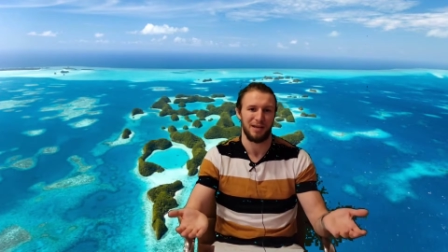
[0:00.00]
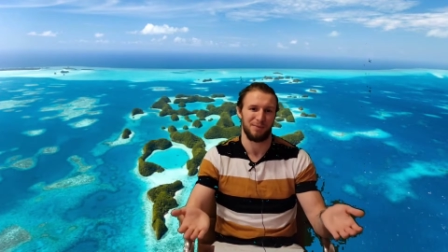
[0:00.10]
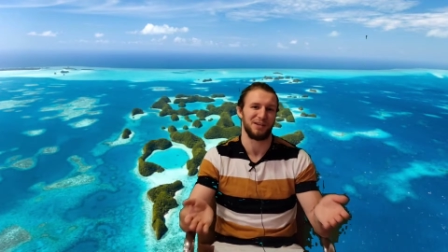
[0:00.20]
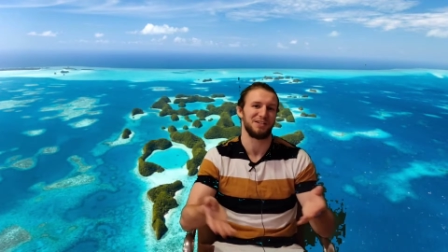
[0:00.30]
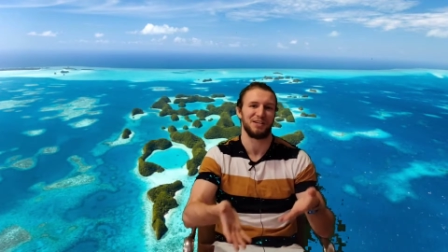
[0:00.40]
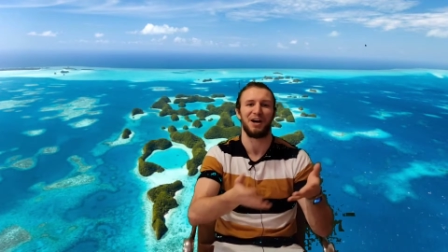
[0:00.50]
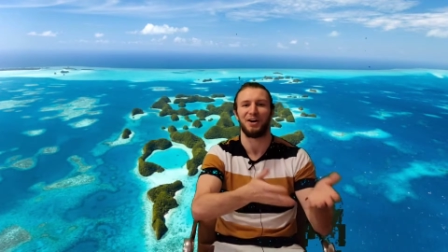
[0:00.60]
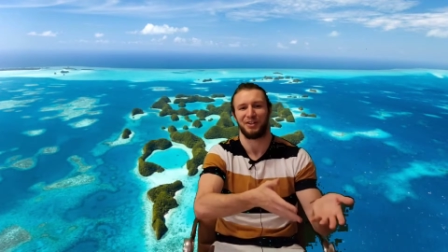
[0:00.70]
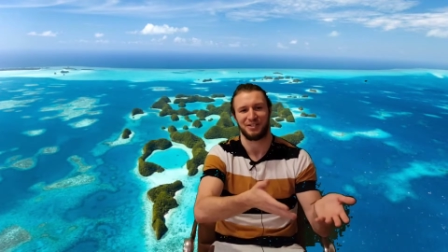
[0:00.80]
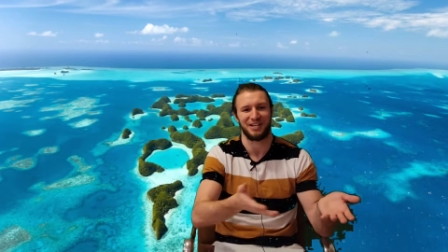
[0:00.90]
because the
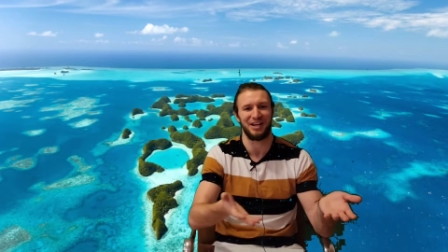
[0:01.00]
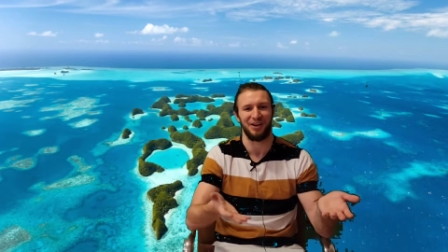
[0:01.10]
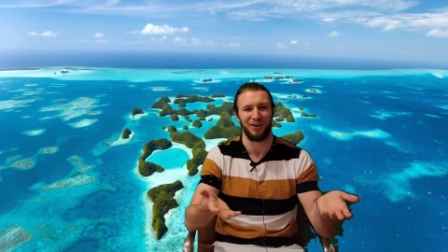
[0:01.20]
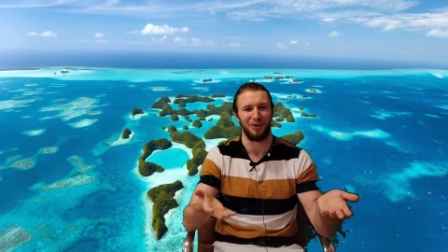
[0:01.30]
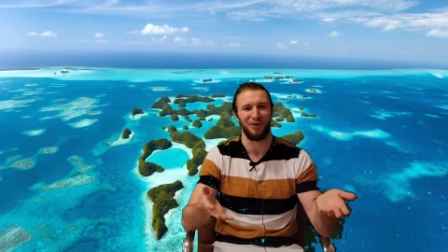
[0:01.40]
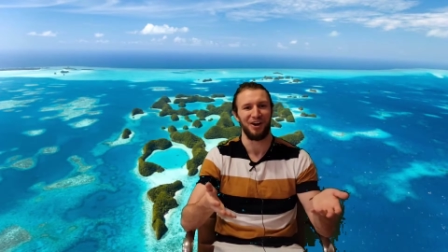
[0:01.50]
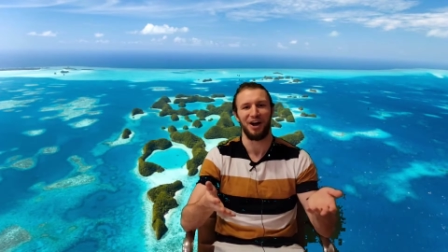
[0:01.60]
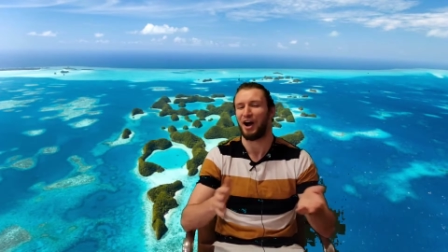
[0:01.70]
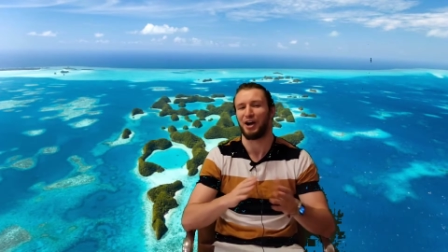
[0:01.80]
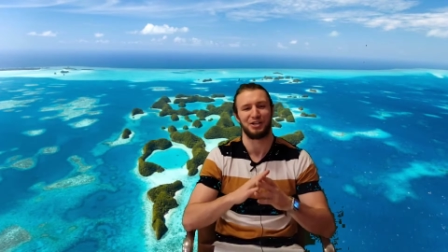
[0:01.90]
other two
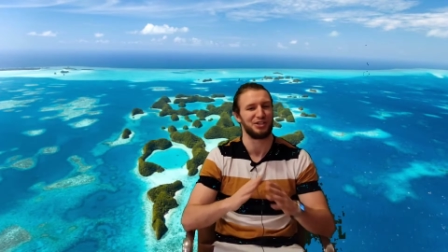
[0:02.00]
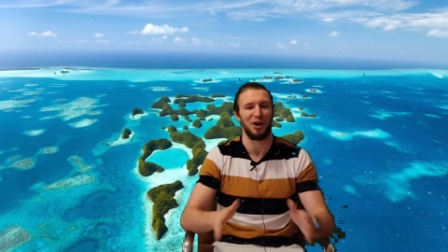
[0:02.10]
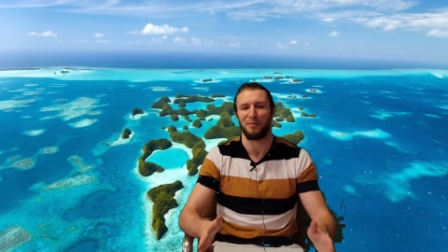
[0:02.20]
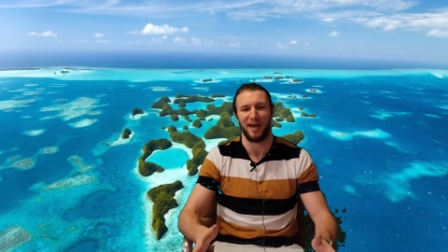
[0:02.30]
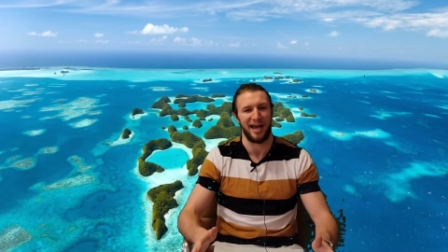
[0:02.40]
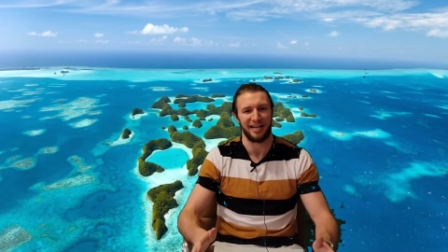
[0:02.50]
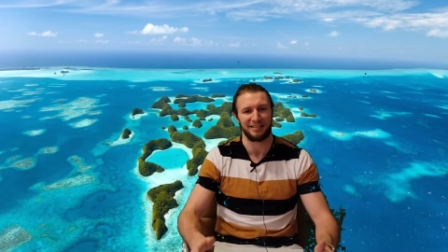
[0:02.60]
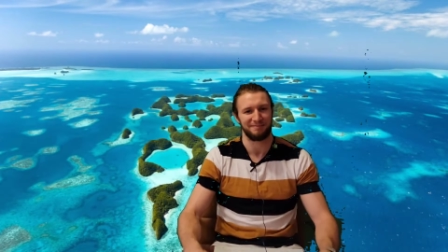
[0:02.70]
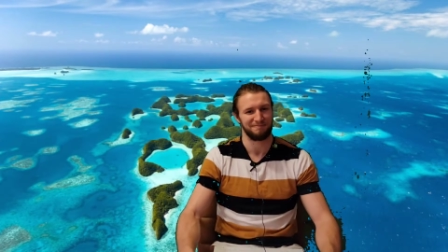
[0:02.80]
are so bad.